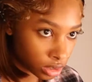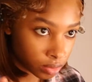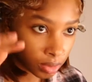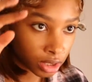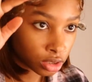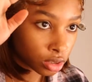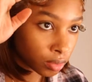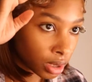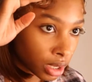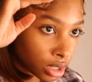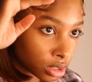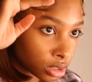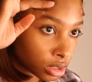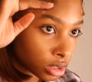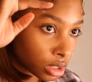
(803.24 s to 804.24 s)
make sure my
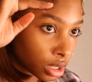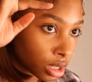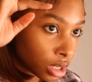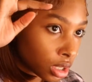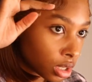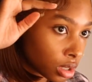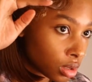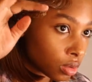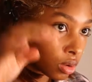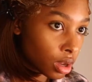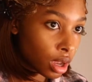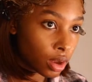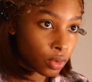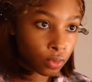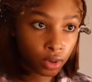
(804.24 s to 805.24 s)
edges lay
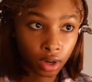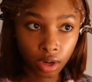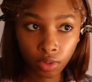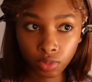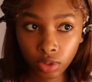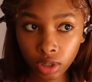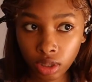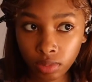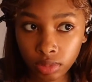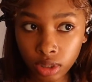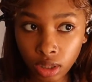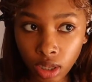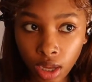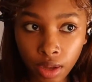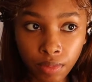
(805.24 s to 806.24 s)
where I want them to
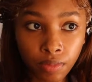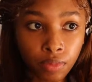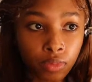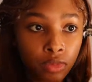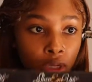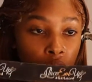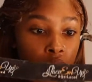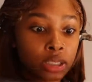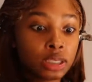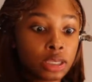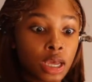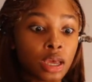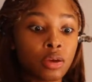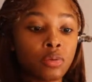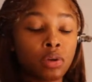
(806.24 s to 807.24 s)
lay and
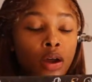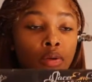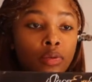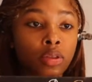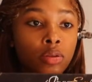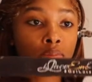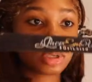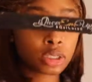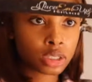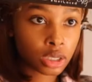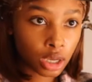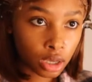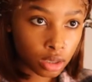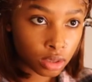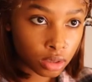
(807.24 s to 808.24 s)
stay where I want them to stay.